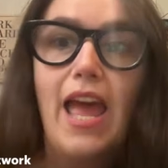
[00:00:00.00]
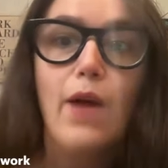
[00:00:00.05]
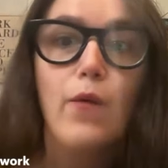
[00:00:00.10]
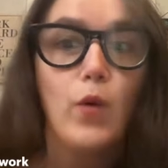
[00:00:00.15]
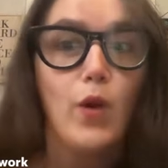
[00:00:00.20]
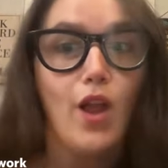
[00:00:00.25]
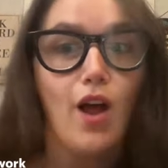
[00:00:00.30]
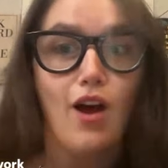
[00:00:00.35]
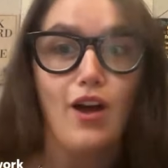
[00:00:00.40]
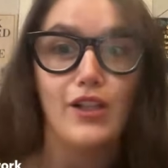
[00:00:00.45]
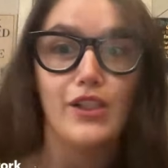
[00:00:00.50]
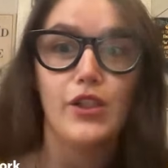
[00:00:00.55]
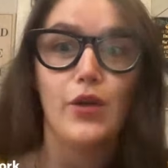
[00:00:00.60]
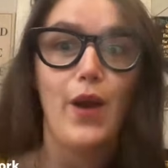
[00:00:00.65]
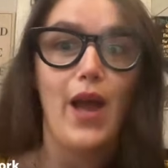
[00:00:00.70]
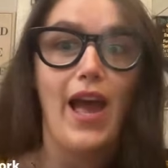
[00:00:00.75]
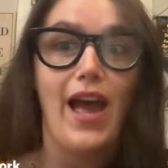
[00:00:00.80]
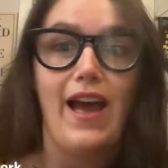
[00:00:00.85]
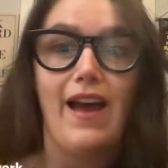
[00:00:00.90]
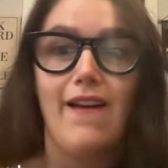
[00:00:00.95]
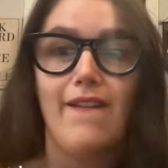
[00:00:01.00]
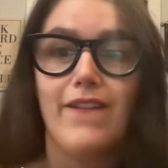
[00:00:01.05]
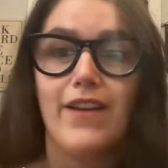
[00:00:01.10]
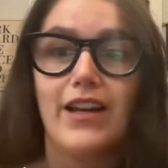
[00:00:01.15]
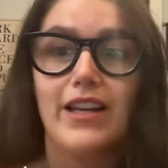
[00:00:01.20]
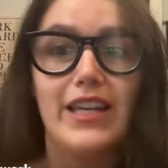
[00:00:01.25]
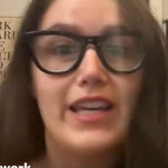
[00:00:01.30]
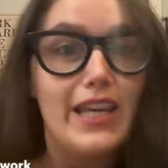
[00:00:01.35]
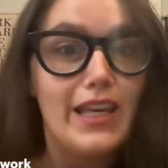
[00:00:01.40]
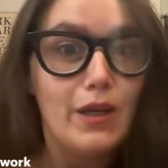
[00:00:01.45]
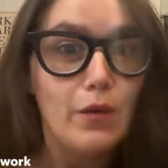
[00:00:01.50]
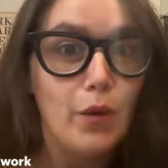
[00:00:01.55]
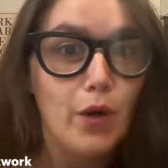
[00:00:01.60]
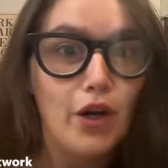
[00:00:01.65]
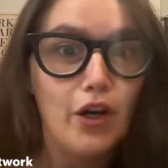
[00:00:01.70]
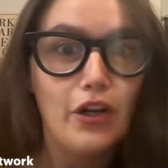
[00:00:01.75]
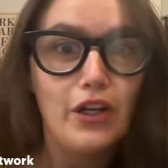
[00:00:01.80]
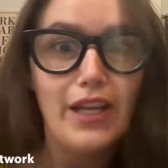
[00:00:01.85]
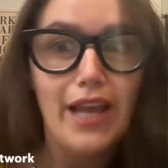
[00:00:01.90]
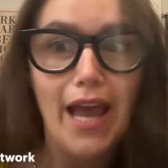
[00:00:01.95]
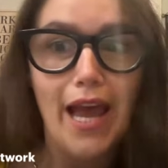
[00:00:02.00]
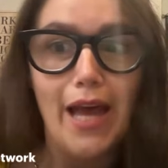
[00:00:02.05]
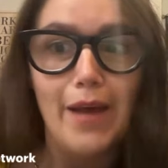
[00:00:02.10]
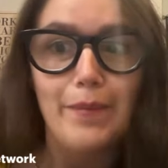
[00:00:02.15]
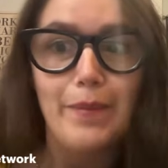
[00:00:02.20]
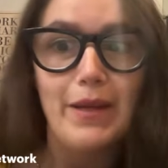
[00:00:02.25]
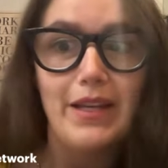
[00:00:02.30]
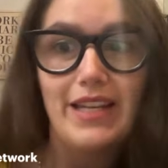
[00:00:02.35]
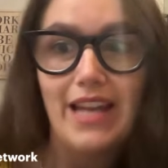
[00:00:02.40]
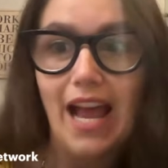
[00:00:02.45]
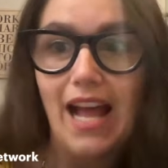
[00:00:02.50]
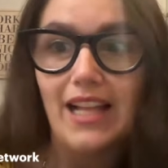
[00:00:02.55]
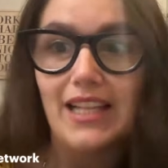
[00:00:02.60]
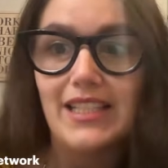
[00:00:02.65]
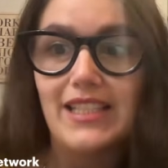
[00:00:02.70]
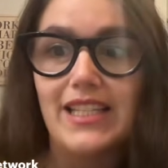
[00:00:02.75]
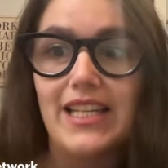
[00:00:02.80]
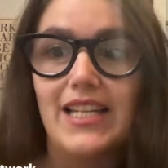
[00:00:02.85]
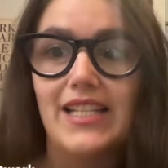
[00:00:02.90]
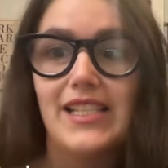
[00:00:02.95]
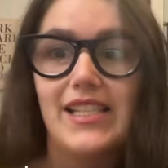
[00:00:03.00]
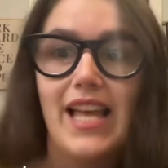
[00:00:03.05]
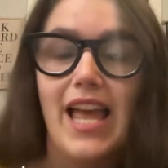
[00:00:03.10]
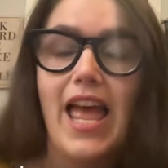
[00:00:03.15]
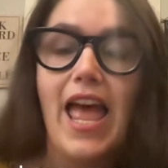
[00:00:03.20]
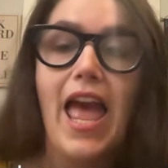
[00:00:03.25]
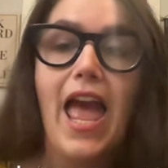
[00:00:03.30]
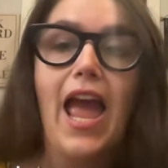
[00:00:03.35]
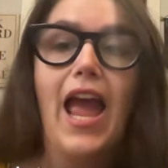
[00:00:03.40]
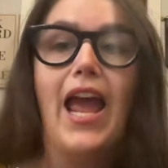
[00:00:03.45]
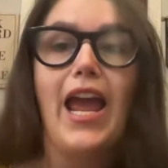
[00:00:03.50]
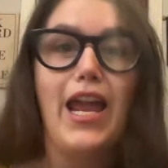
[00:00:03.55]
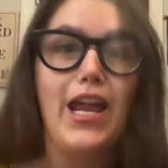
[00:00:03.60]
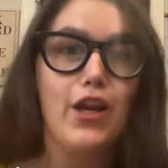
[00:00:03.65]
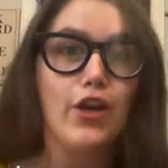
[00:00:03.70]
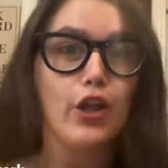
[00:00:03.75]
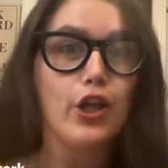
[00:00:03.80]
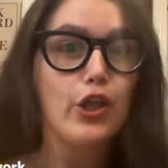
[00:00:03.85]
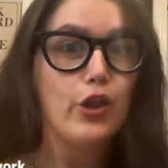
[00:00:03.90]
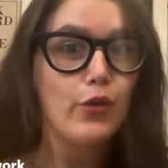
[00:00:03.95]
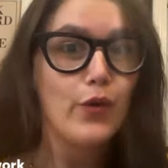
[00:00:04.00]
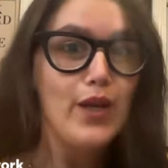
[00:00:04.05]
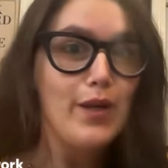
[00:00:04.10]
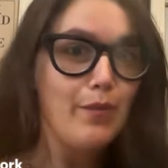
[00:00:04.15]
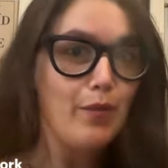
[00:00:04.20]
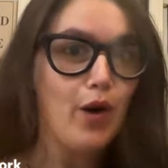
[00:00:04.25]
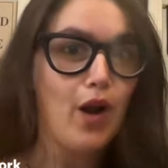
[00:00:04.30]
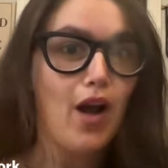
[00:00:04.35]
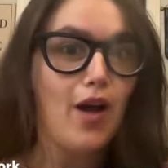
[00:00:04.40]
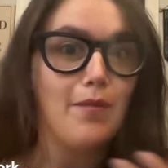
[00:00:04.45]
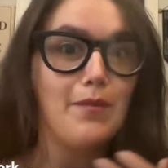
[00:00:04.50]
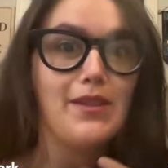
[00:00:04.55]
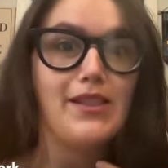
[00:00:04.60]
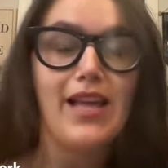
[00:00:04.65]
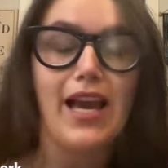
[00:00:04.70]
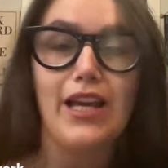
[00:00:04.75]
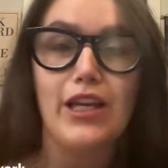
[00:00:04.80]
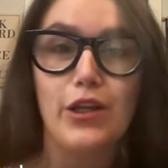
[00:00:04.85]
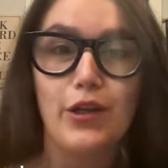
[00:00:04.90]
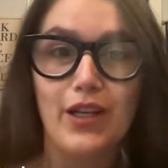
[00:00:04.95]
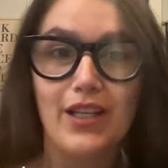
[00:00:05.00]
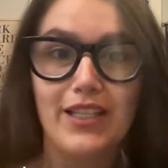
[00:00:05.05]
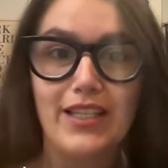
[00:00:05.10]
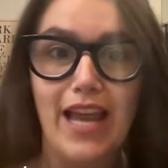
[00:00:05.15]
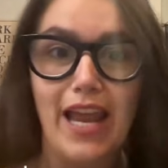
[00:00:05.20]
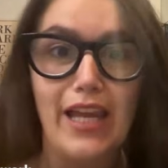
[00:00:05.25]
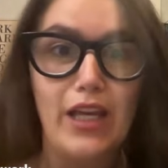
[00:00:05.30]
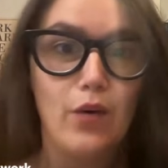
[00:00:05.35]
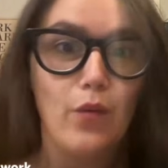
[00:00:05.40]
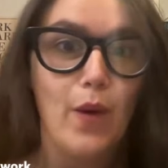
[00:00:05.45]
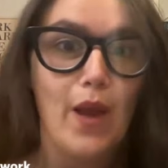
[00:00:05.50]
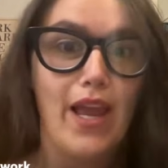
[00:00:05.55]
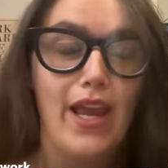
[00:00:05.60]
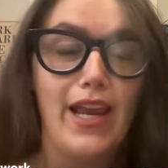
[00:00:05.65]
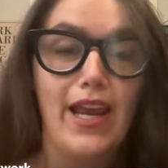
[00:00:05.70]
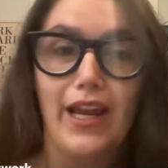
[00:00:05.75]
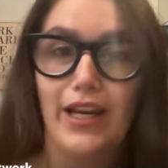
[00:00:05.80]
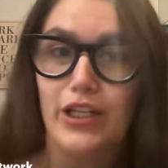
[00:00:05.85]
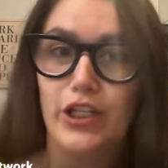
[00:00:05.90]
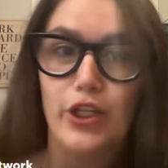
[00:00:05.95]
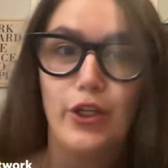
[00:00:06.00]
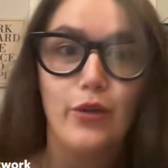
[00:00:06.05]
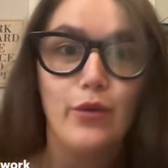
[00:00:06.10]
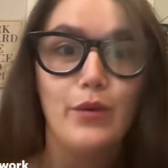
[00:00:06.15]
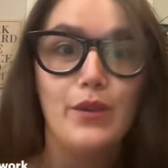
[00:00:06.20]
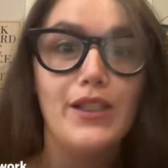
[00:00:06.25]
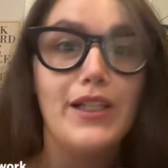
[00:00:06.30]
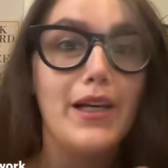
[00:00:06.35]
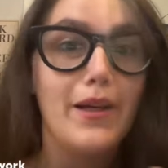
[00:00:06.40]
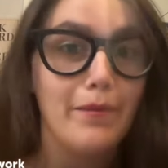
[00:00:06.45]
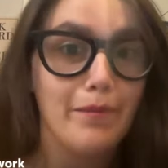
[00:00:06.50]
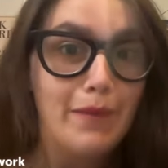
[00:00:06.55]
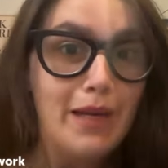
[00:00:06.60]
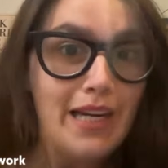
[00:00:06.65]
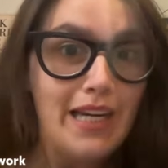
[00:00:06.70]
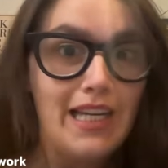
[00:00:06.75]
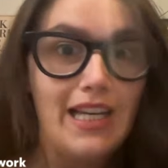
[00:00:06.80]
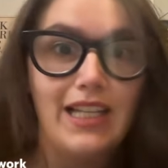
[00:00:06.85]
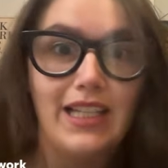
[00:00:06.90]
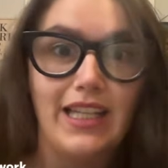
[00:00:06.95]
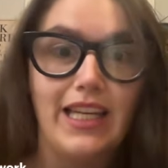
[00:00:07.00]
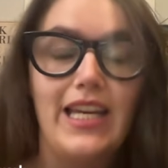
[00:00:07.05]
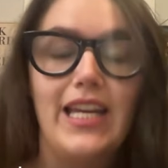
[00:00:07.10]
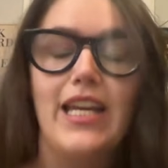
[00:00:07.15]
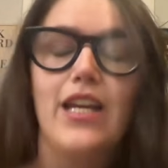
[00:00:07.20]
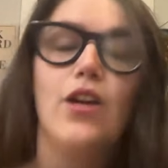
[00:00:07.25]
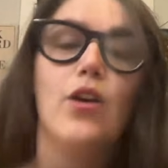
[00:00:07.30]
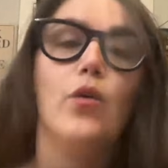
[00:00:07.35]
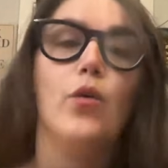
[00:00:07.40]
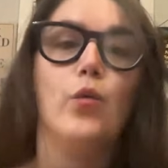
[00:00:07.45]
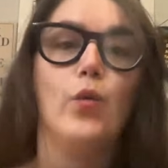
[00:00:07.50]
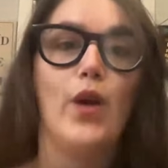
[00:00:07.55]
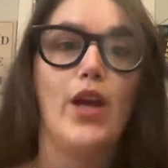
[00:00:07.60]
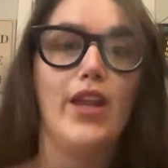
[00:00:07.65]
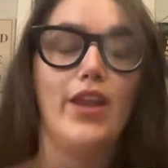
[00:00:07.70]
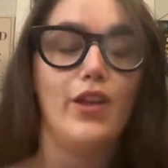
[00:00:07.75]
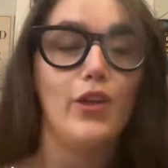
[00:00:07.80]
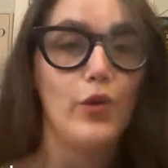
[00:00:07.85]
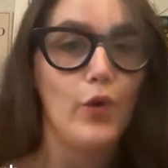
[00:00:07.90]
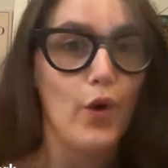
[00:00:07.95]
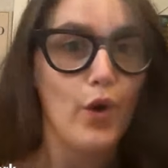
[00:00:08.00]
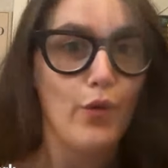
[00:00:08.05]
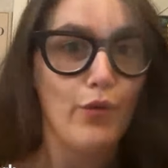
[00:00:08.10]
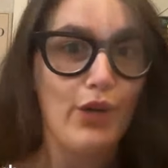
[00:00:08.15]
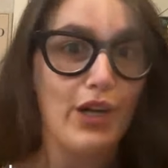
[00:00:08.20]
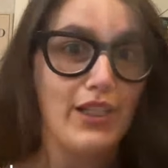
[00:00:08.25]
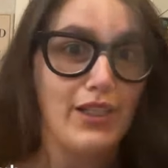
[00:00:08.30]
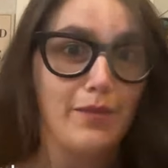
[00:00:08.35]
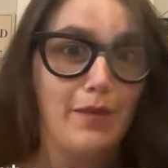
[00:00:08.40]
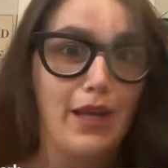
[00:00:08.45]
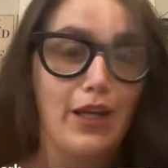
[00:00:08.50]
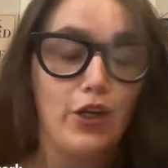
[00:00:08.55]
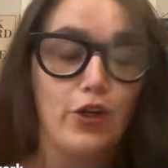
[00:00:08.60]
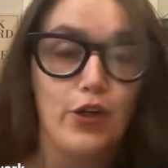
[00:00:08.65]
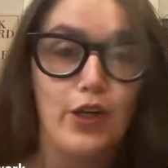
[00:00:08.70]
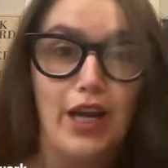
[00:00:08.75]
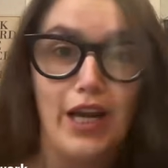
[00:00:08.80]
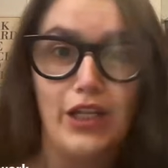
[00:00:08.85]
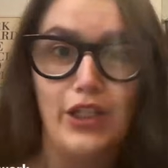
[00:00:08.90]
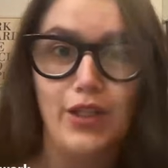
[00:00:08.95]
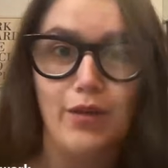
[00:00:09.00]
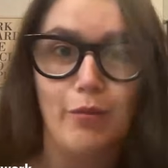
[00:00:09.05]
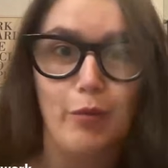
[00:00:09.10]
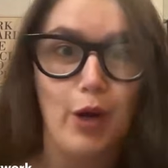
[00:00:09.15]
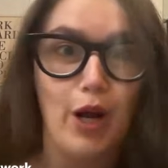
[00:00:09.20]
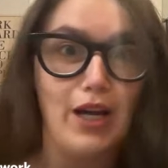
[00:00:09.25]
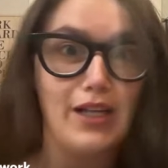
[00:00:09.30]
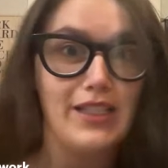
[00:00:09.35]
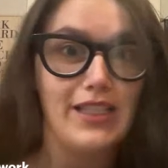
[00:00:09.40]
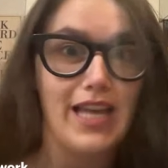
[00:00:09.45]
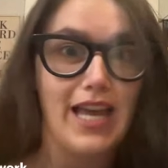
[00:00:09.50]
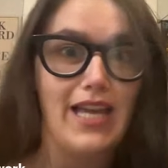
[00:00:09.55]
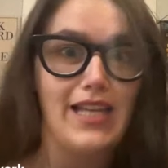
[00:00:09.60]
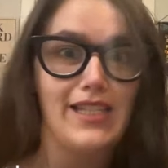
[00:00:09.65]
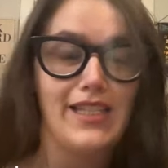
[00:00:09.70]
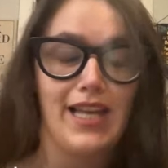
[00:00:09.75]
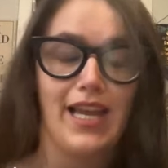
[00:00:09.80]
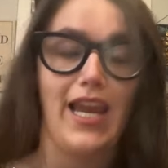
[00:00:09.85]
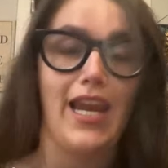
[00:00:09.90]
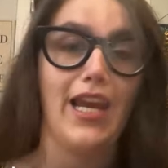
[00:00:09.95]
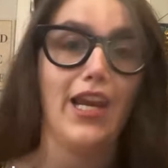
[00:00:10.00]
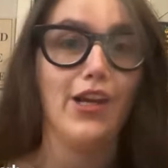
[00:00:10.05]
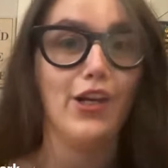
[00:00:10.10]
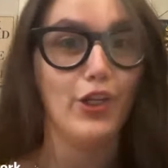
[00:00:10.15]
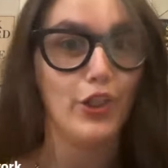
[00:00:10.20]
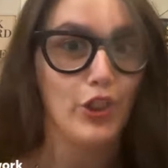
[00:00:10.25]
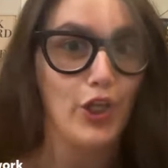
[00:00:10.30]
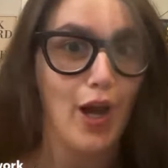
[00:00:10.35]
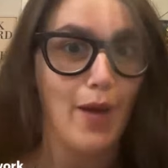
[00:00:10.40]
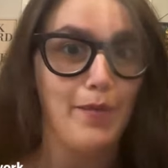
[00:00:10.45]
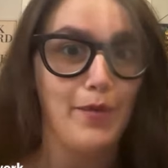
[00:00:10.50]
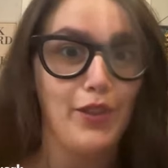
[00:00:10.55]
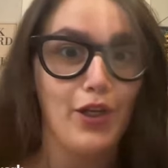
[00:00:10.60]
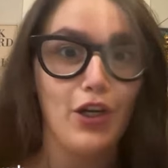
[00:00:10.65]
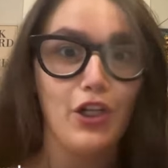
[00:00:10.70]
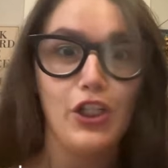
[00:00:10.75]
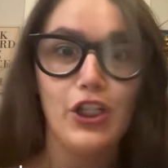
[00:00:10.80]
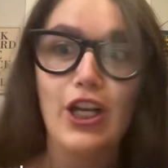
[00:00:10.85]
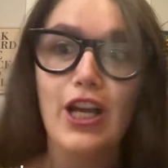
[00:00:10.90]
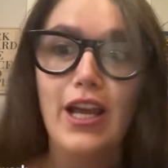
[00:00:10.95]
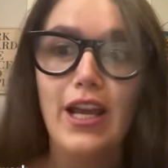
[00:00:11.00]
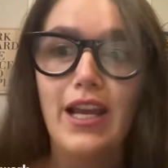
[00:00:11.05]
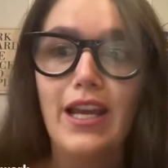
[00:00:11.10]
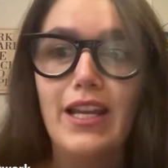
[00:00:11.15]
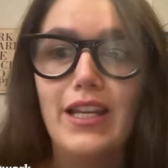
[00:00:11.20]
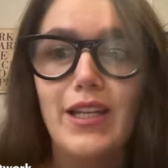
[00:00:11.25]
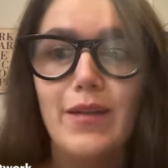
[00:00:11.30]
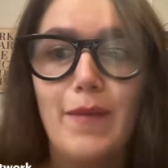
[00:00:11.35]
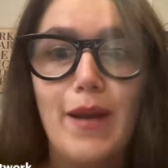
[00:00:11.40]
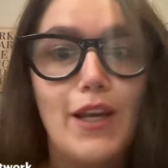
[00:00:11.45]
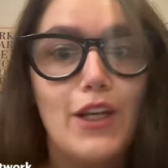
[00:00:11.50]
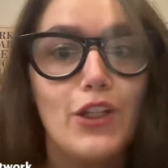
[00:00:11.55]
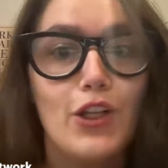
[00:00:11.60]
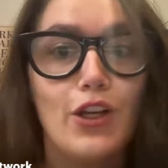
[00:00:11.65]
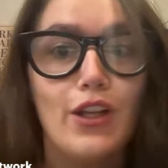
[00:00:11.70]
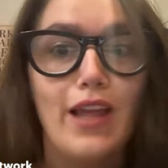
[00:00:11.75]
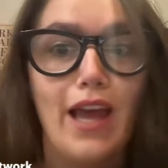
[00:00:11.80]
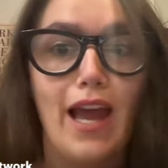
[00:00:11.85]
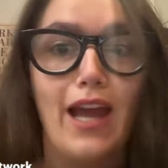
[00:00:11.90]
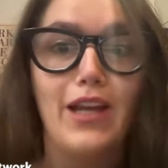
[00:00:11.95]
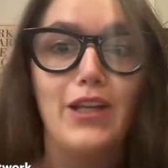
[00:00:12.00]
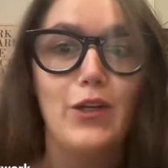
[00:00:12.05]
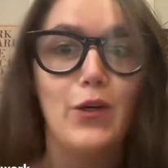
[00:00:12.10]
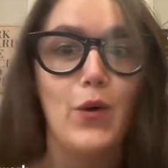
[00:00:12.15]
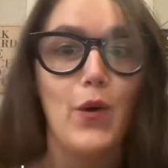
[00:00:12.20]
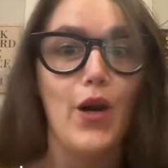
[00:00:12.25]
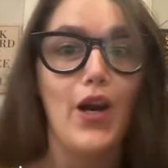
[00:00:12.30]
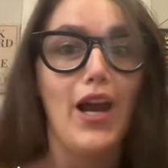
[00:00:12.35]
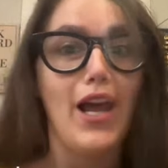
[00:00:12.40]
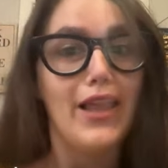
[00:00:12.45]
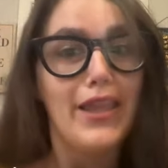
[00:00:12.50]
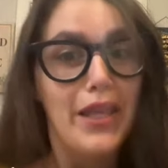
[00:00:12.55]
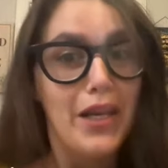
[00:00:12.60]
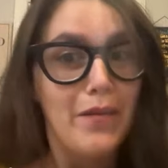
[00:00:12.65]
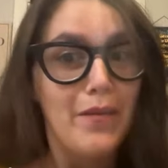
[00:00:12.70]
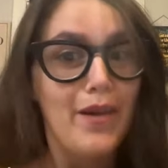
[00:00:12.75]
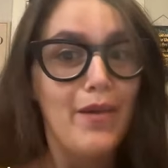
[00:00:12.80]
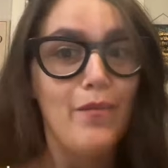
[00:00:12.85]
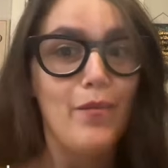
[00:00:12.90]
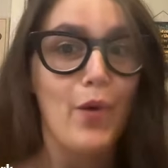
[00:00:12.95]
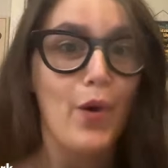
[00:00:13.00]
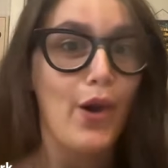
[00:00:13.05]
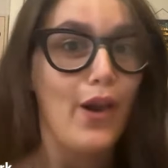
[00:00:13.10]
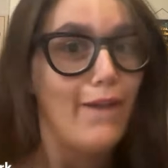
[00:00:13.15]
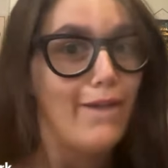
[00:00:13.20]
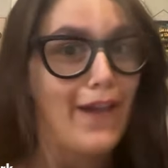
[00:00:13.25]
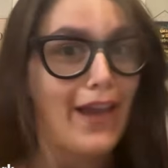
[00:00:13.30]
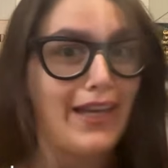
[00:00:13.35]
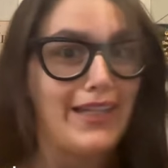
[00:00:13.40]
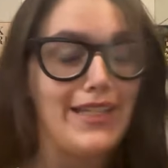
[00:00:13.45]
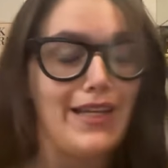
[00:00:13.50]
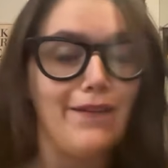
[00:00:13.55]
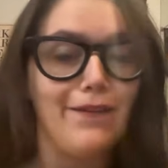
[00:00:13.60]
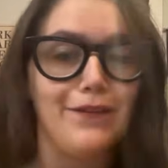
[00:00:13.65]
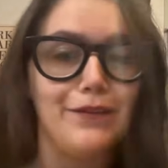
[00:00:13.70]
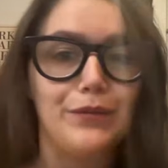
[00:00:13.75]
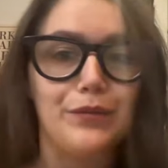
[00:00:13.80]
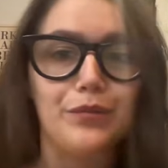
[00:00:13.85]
We'll also have a keyword gap analysis and 3 prompts that you can take away and use immediately with your resume creation process and job search to make sure that you're a little bit more effective.